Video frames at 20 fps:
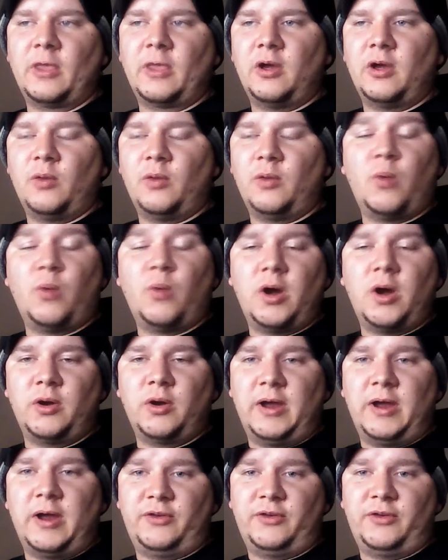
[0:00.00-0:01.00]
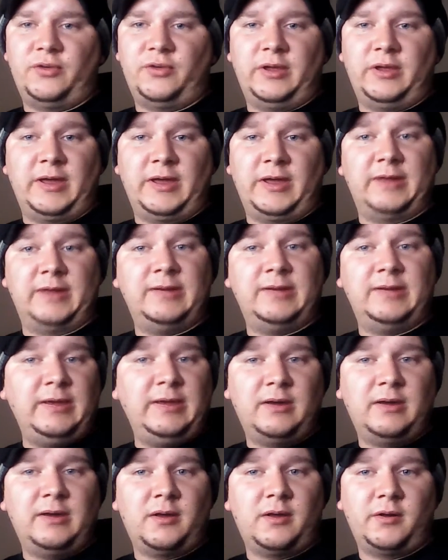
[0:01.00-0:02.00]
water actually like a
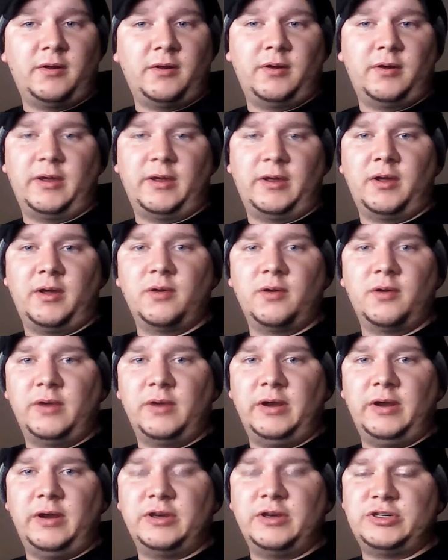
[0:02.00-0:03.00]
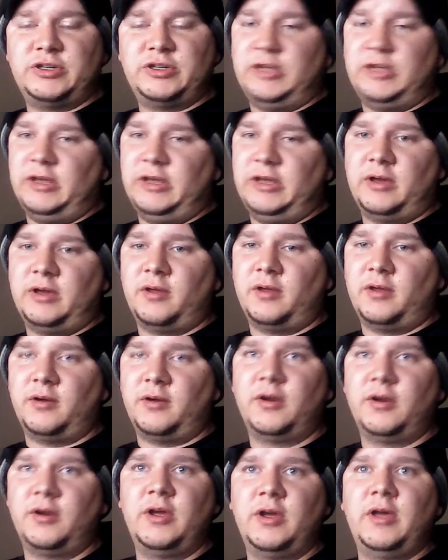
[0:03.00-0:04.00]
tea color, like a greenish tea
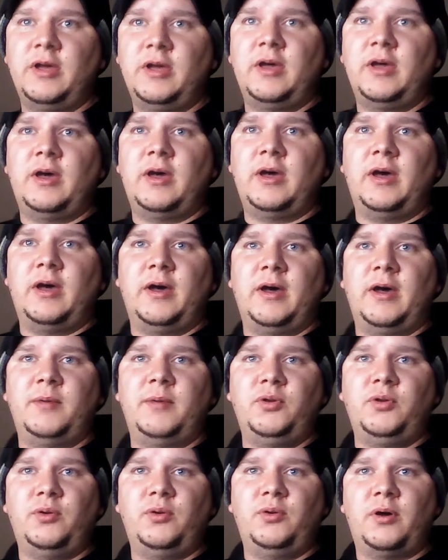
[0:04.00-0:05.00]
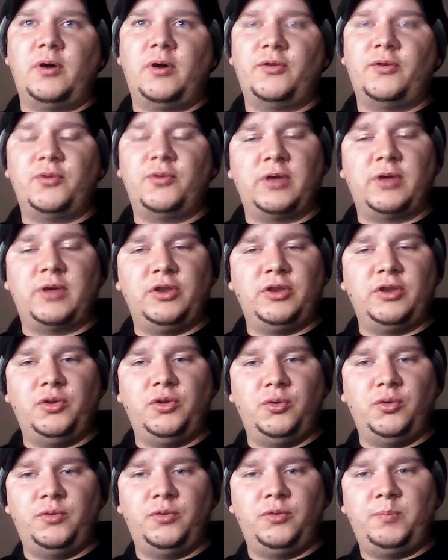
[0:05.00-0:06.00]
color. You also can
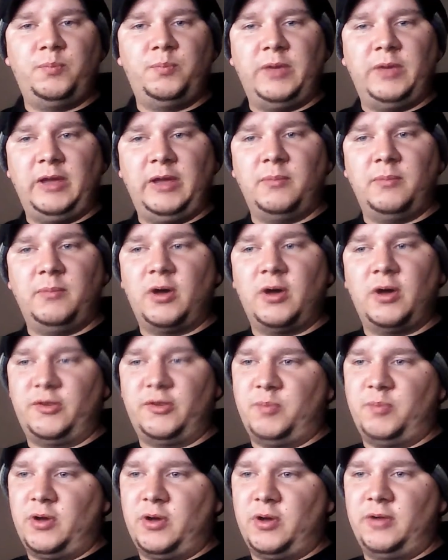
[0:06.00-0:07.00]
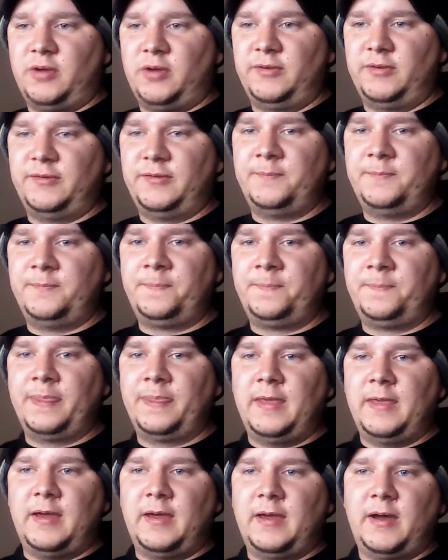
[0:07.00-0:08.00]
use peat moss balls.
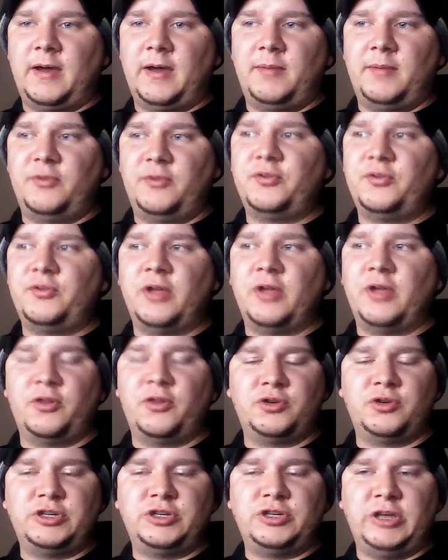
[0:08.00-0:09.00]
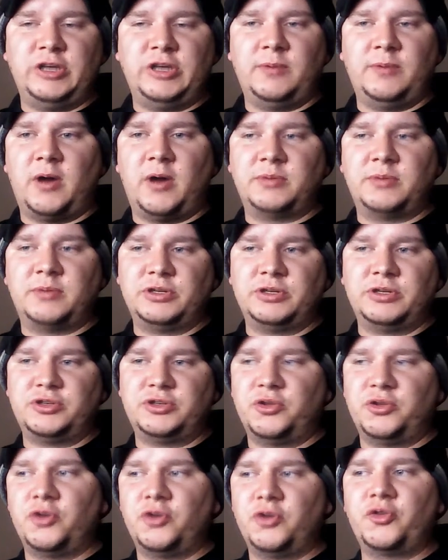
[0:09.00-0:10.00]
It's another cheap option.
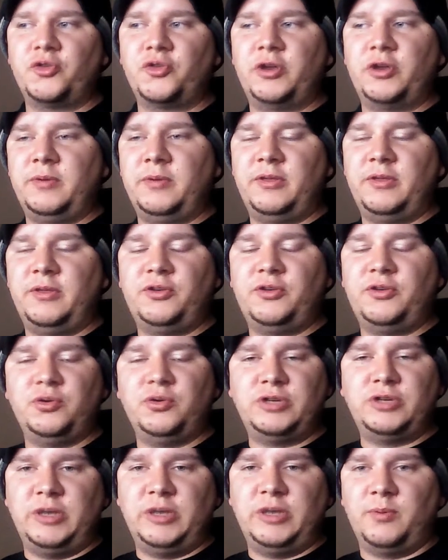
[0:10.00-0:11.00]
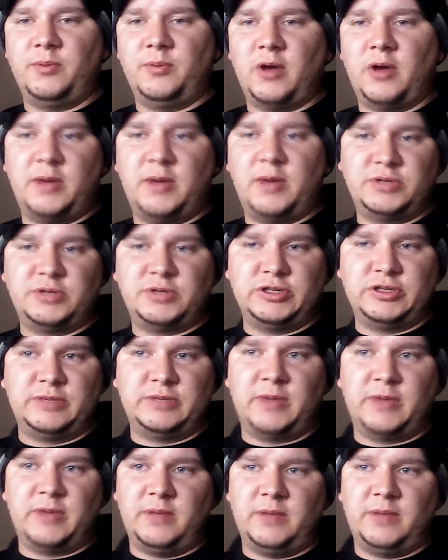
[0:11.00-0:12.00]
So those are going to be the two cheaper options
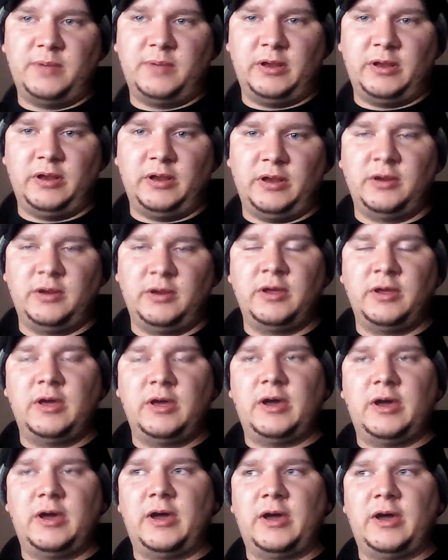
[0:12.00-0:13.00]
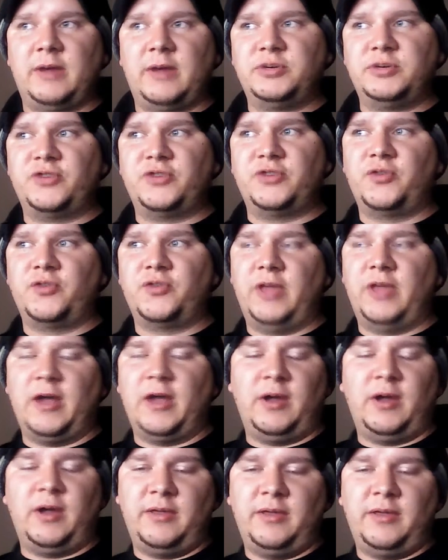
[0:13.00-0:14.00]
in my opinion. Just for the
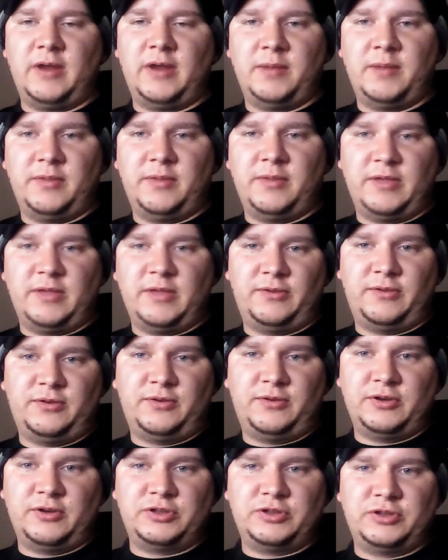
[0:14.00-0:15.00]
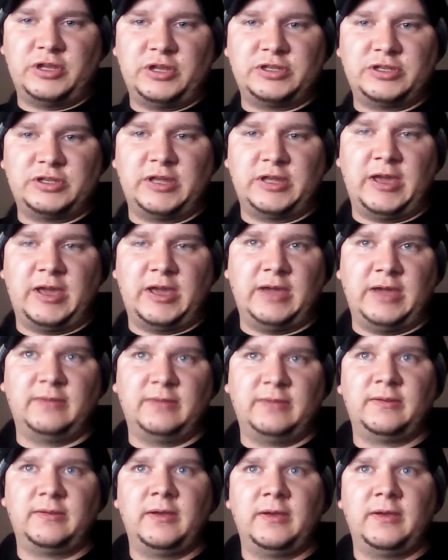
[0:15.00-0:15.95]
area that I'm in, that's the case.